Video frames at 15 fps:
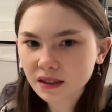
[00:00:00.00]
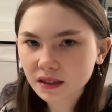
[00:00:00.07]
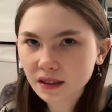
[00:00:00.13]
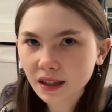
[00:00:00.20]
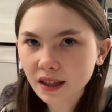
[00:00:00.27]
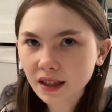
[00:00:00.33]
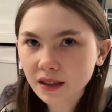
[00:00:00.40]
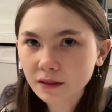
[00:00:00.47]

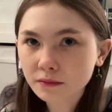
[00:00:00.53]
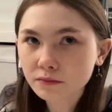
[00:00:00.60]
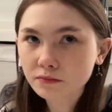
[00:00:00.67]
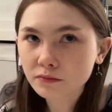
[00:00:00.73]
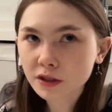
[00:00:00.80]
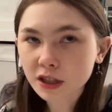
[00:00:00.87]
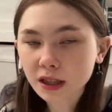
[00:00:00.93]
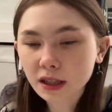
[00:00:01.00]
like
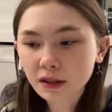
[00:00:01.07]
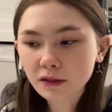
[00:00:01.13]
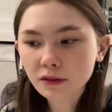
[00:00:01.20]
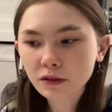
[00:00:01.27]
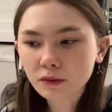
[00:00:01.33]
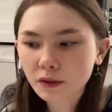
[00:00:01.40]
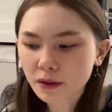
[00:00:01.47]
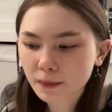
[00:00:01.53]

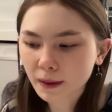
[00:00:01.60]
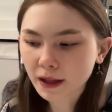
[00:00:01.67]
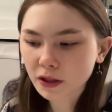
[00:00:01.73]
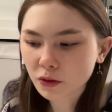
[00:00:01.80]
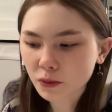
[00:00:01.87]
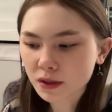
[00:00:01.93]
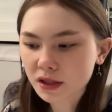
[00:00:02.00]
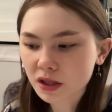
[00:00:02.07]
sealed with my
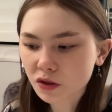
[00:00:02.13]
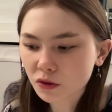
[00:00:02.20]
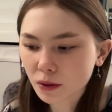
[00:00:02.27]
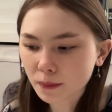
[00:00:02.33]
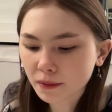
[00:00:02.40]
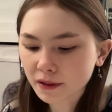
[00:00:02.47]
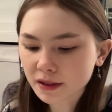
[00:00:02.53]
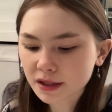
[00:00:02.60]
twins and
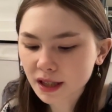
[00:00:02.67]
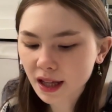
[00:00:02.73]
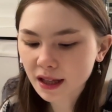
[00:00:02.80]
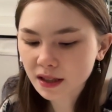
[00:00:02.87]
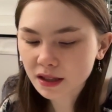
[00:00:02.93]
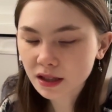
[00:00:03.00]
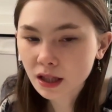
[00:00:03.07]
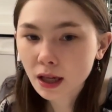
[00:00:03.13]
triplet
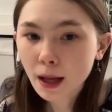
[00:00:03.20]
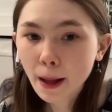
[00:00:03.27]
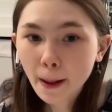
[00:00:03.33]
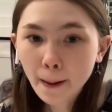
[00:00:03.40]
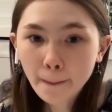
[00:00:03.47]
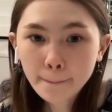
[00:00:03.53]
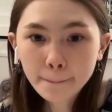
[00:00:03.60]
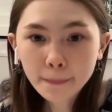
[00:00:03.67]
sets.
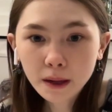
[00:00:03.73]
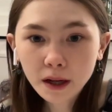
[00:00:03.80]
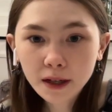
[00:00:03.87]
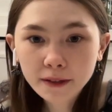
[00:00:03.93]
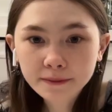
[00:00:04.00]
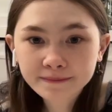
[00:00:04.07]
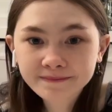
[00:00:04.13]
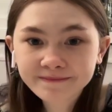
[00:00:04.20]
But
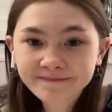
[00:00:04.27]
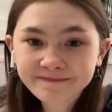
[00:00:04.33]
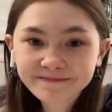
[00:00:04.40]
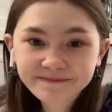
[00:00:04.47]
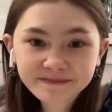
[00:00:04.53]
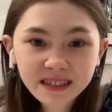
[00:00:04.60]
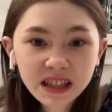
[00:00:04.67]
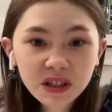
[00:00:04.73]

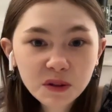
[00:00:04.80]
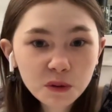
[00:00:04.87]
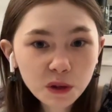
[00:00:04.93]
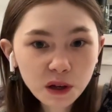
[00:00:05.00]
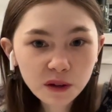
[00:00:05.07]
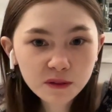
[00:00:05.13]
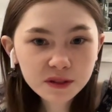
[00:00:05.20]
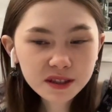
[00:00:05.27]
who
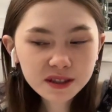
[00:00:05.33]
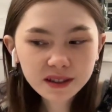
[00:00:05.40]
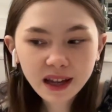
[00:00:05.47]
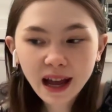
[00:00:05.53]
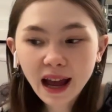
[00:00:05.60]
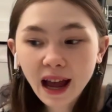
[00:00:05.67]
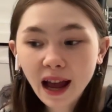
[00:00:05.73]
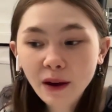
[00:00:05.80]
knows?
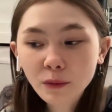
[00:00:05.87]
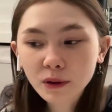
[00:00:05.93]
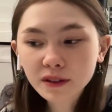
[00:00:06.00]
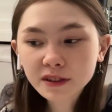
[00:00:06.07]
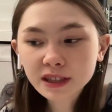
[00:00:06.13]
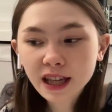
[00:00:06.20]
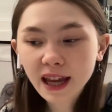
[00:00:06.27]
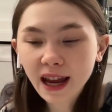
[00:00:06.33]
I will
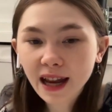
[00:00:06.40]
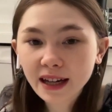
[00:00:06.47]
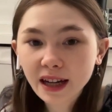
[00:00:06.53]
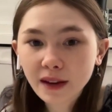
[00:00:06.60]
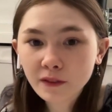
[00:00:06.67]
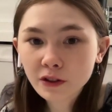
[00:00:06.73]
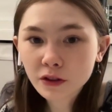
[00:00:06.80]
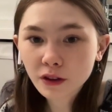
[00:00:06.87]
say I
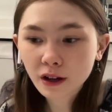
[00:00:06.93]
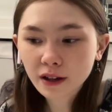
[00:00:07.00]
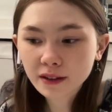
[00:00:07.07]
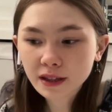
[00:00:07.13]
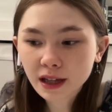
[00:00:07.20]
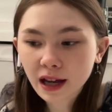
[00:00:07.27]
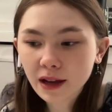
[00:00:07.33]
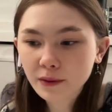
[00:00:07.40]
never thought
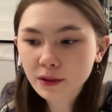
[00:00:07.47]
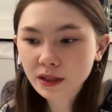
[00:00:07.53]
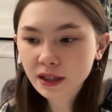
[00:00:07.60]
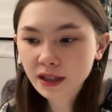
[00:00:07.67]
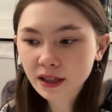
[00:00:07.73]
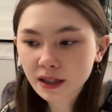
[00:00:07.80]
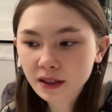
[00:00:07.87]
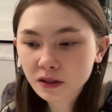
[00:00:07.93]
that I would
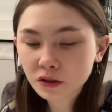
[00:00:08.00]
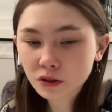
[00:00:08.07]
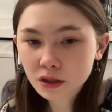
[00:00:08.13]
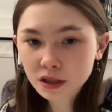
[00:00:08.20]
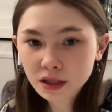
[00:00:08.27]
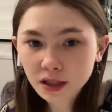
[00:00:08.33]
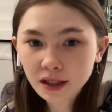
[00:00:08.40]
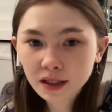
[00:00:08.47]
get
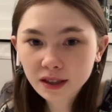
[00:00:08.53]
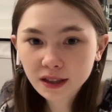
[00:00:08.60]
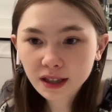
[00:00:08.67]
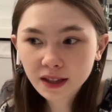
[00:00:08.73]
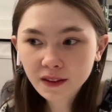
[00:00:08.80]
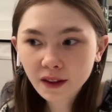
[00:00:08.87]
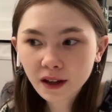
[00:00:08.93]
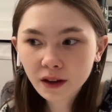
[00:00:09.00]
Krista and
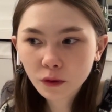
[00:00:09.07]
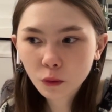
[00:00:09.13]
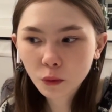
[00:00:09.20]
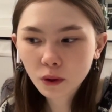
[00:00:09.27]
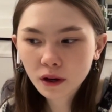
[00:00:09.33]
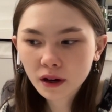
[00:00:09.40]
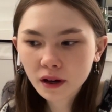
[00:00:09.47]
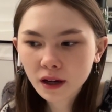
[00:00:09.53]
Leela,
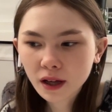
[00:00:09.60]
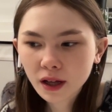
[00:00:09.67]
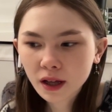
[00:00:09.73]
or